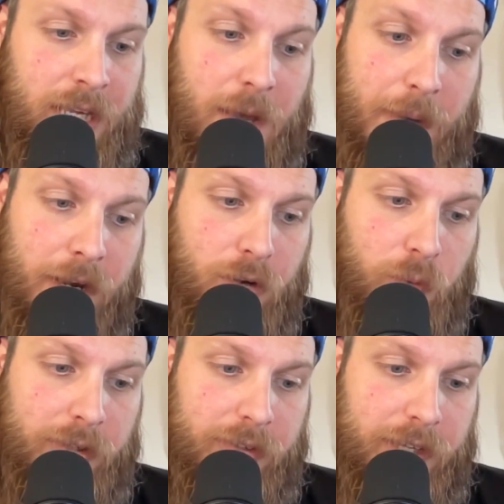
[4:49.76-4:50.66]
American
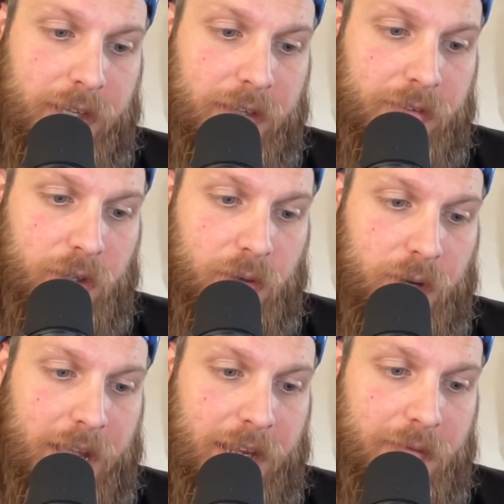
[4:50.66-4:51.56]
whiskey, so
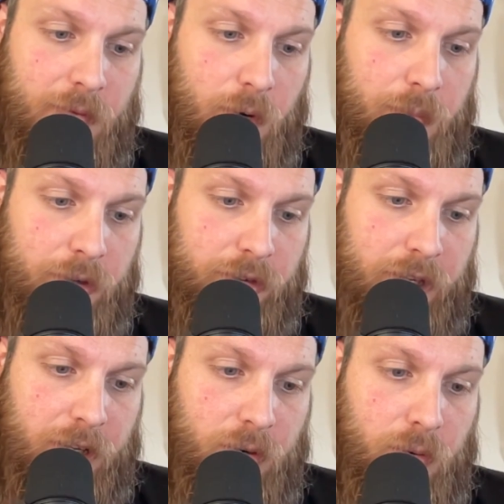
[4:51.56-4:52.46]

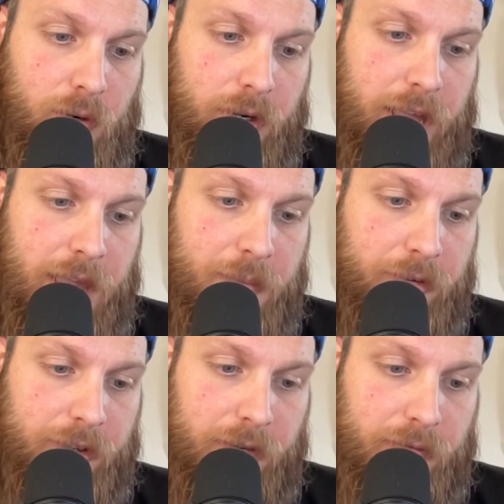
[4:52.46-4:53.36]
84% corn,
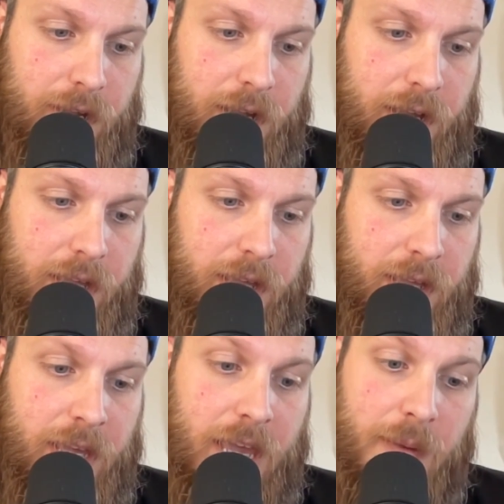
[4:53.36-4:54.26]
8% rye,
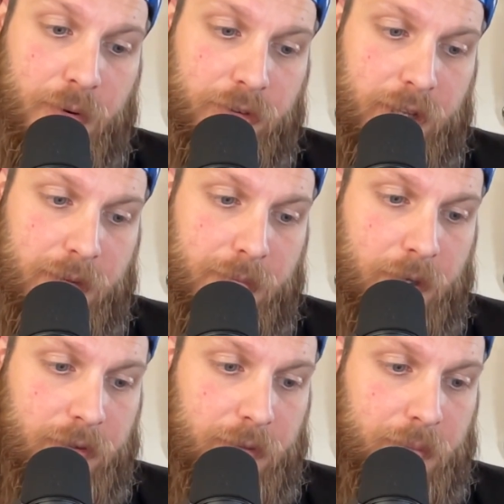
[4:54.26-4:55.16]
8%
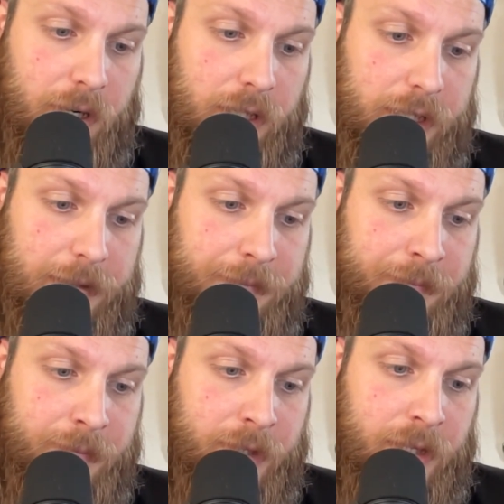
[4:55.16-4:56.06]
malted barley,
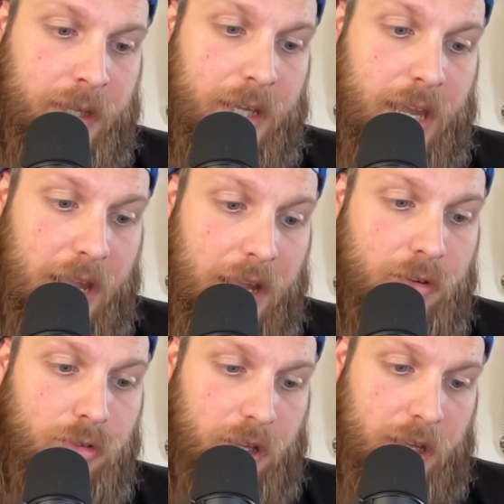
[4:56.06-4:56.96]

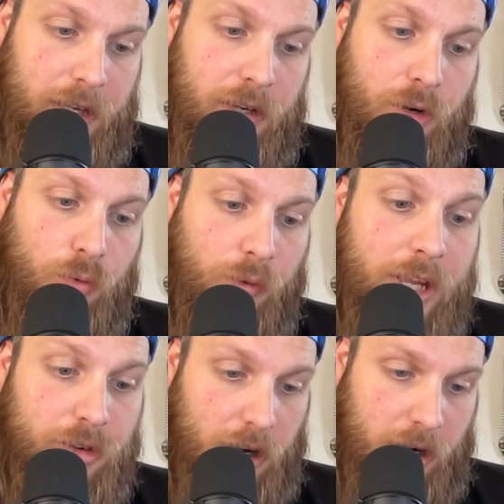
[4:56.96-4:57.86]
aged in
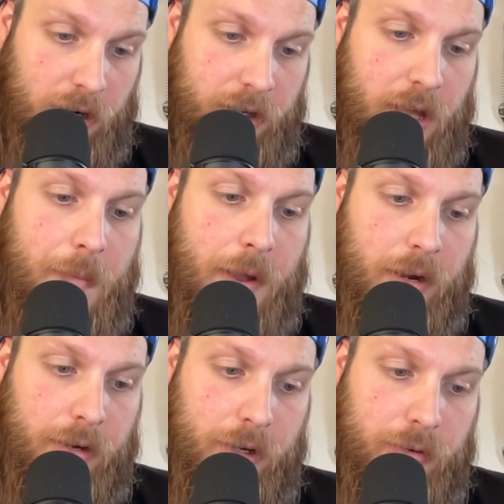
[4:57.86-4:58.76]
recharred
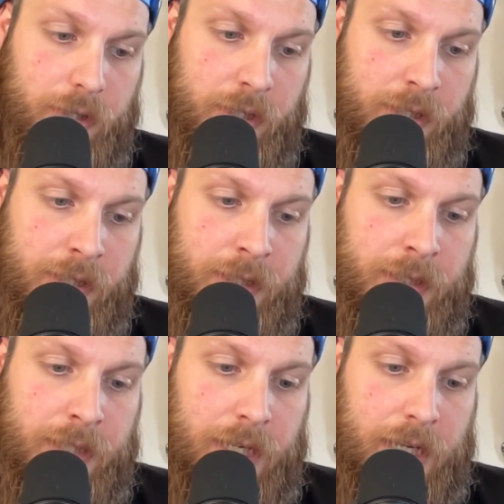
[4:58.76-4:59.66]
American oak.
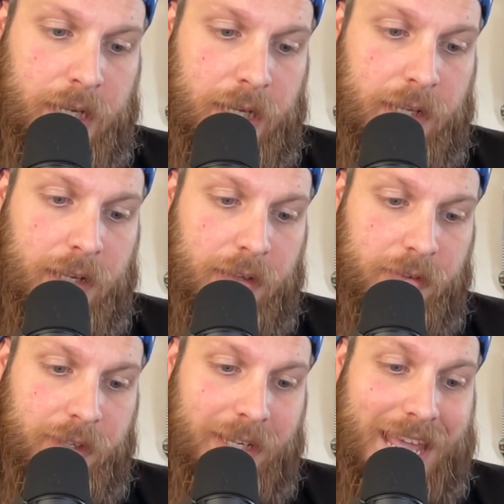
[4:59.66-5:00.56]
It is
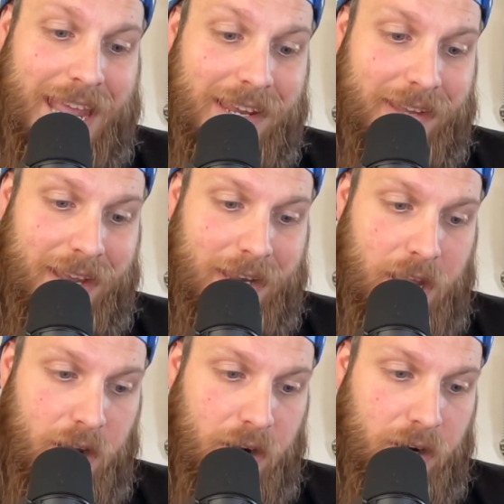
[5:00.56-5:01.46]
an
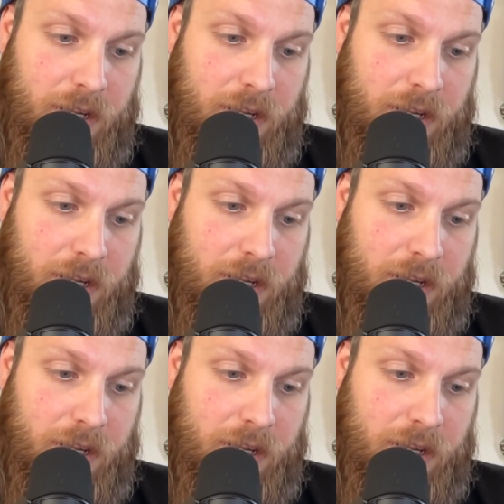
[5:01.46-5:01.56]
18-year